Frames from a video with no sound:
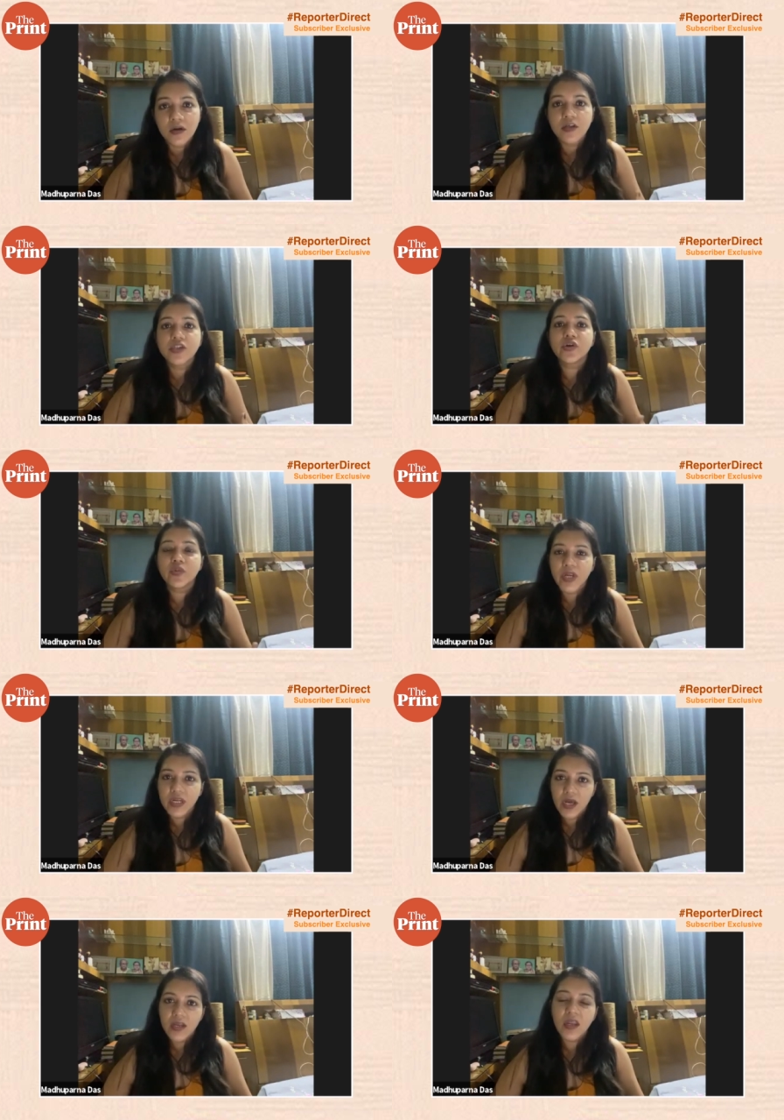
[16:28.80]
should be
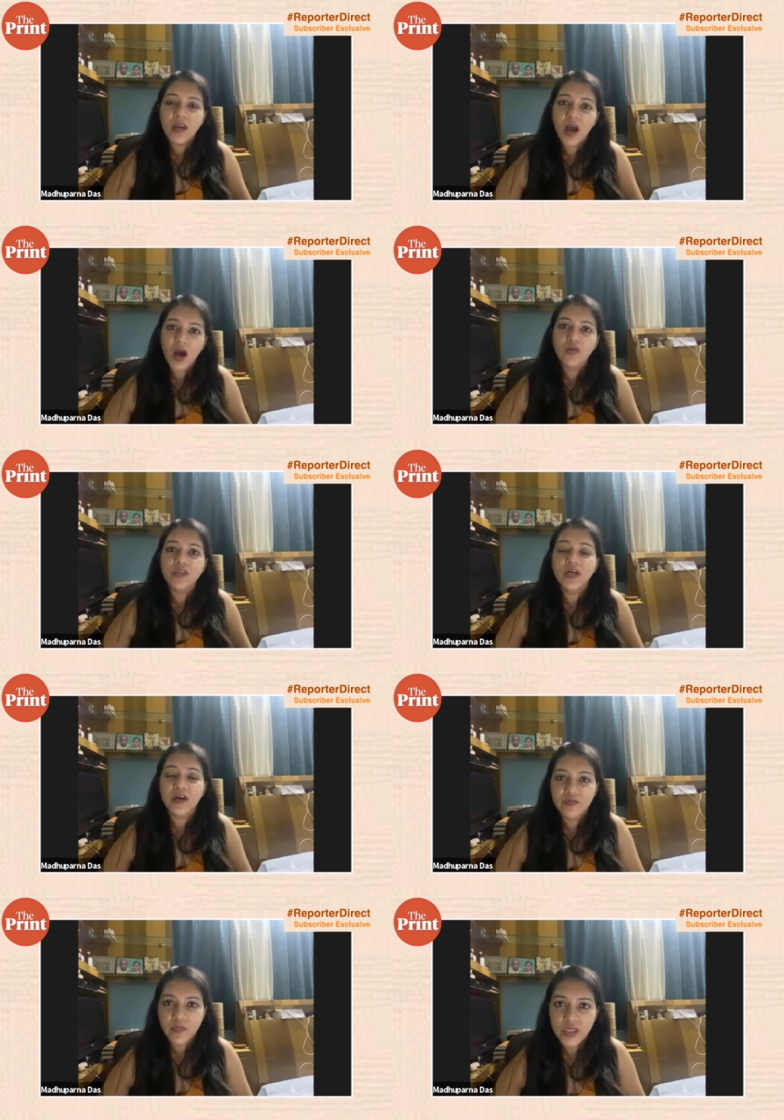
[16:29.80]
done and how the
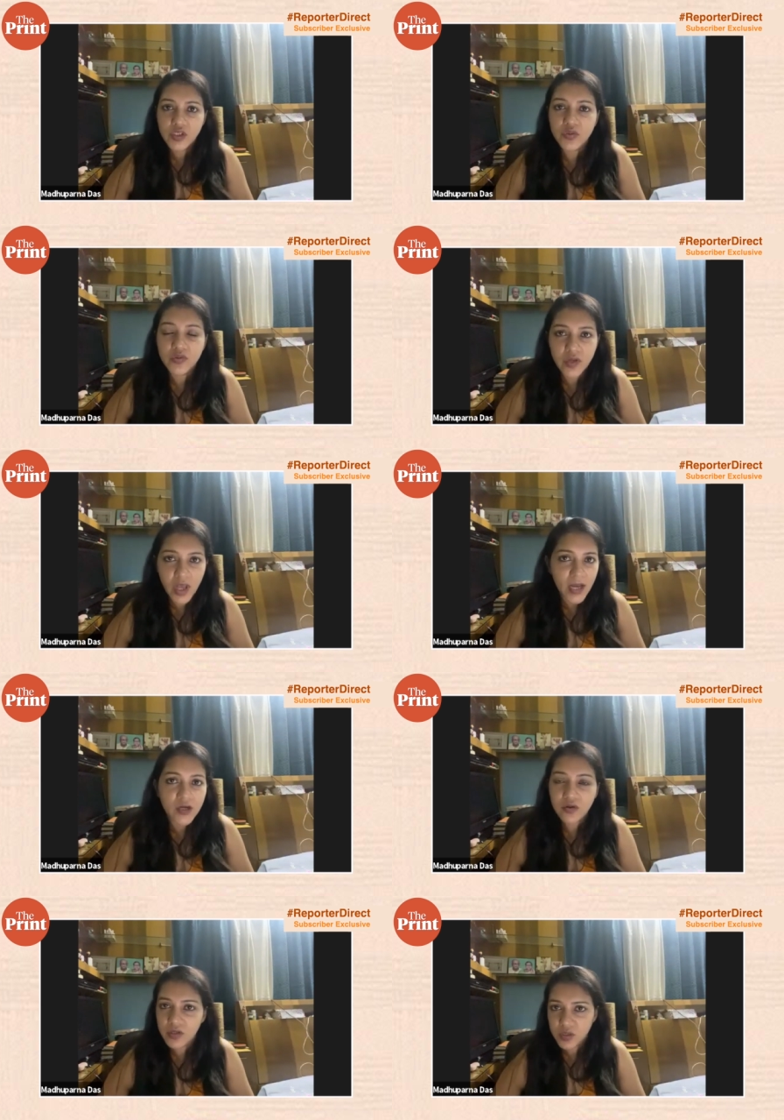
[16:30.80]
government should react
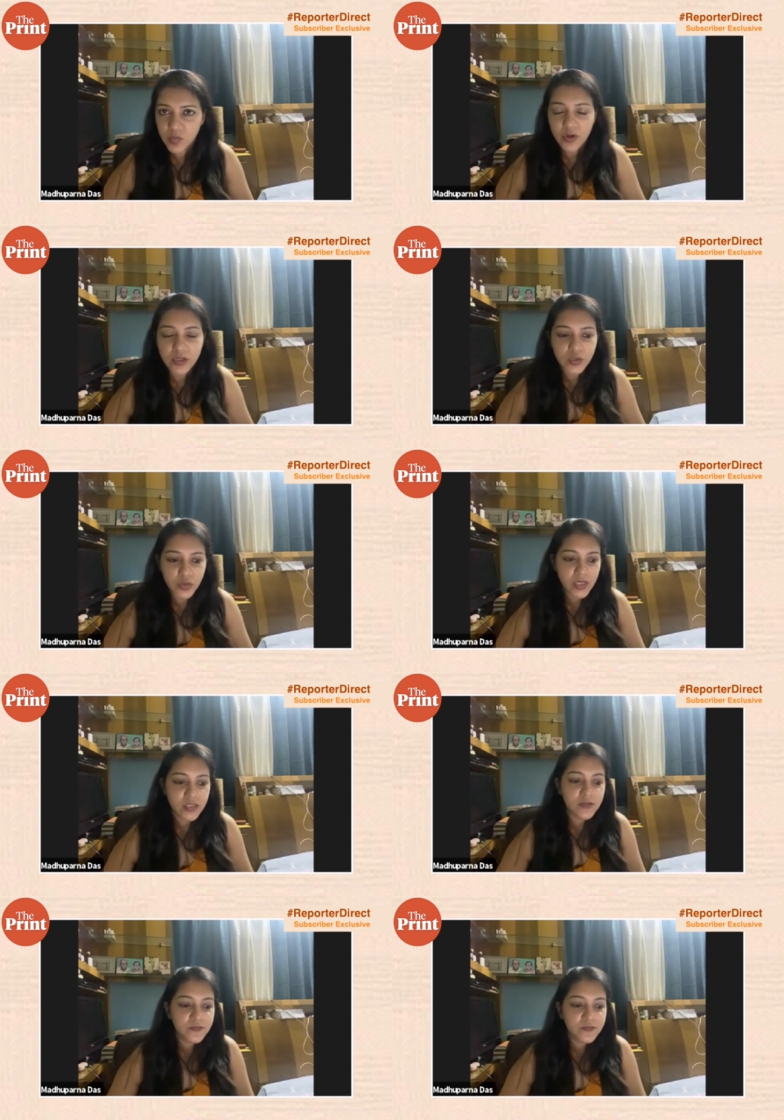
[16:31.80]
or respond to it